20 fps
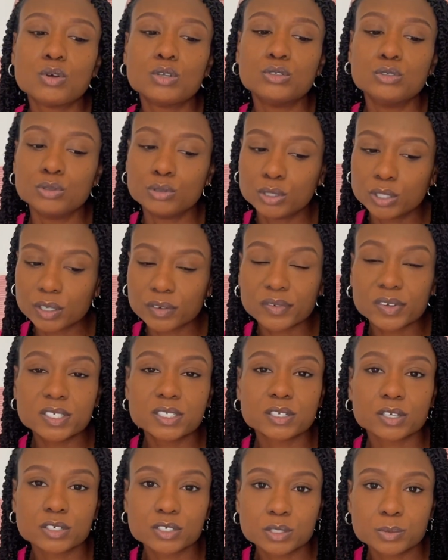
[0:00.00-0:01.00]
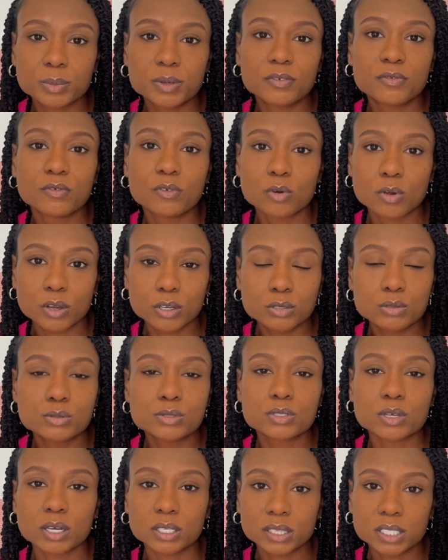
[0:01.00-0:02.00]
do your research before you
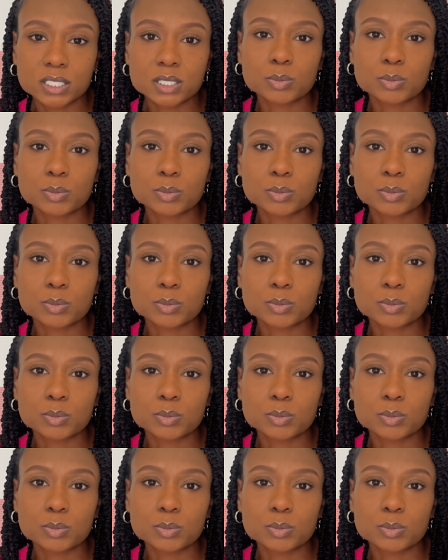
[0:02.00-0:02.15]
start this